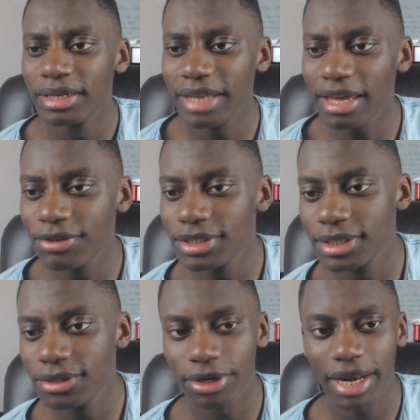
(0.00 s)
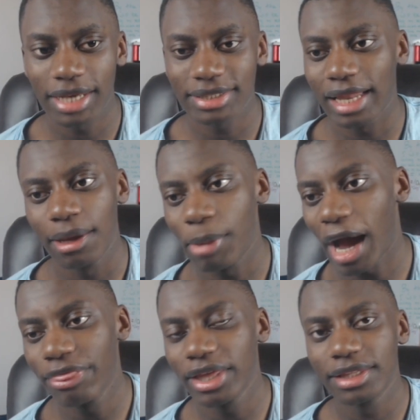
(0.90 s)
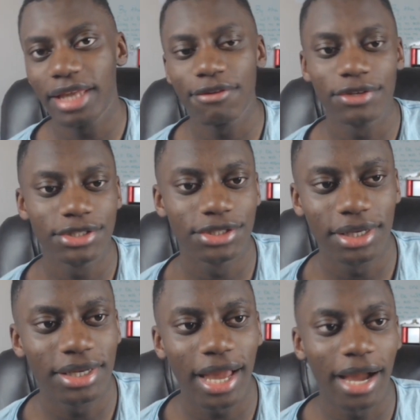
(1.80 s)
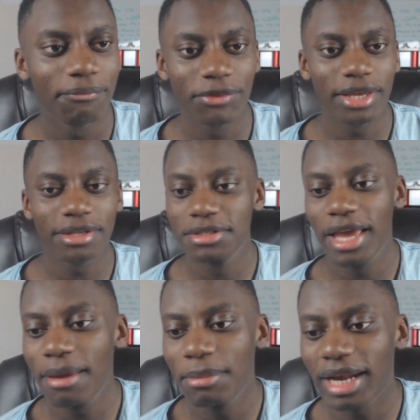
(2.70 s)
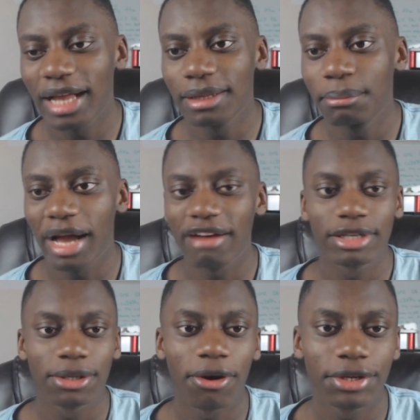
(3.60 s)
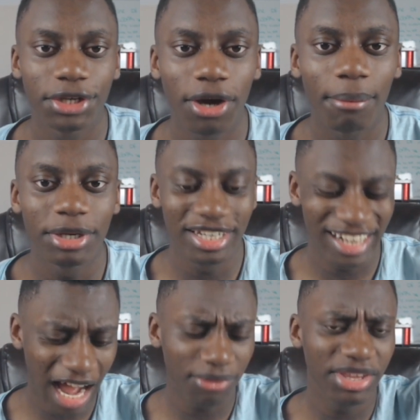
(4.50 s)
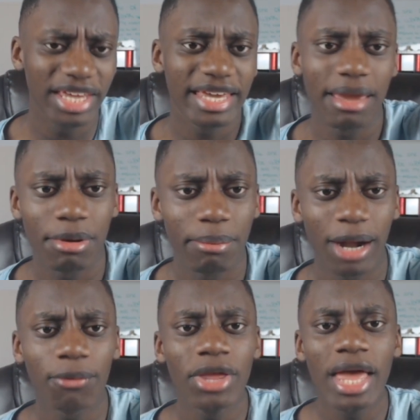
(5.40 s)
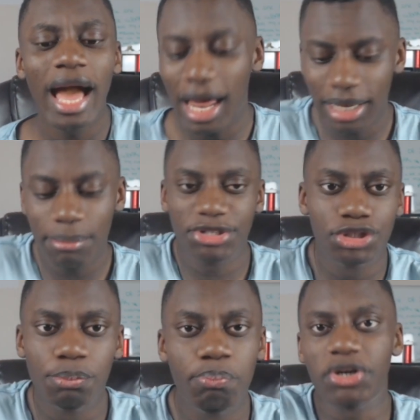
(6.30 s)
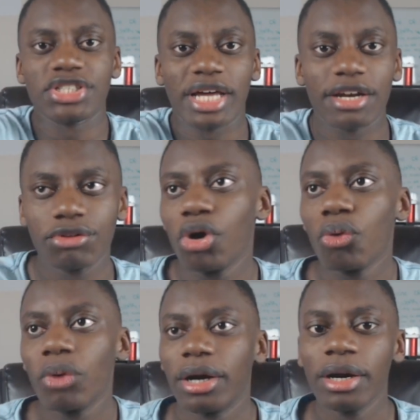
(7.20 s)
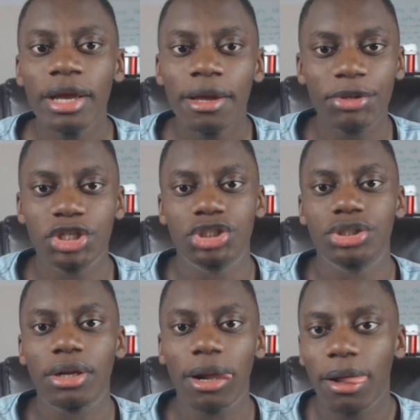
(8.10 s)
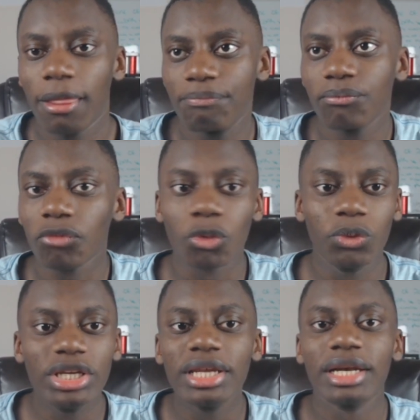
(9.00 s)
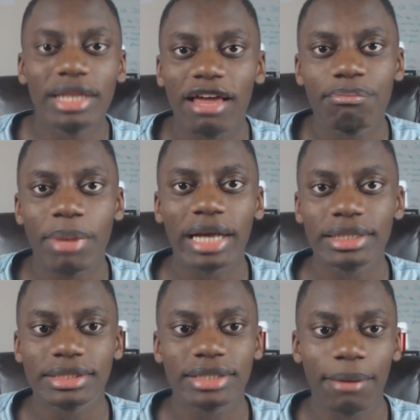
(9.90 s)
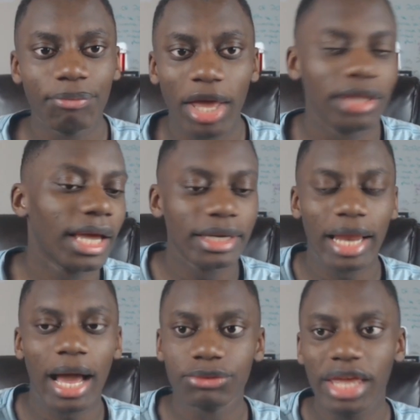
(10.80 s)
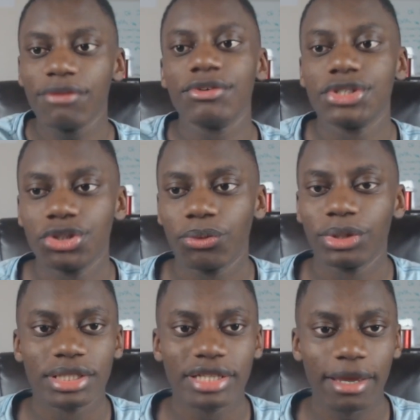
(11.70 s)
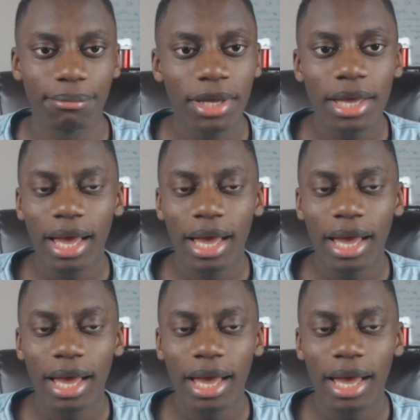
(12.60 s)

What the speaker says: Davies is our next Alaba. I think Davies, yeah, him and Alaba have a lot in common in how they came about. Alaba just burst out of nowhere because we needed a left back at the time, and then now Davies is doing the same.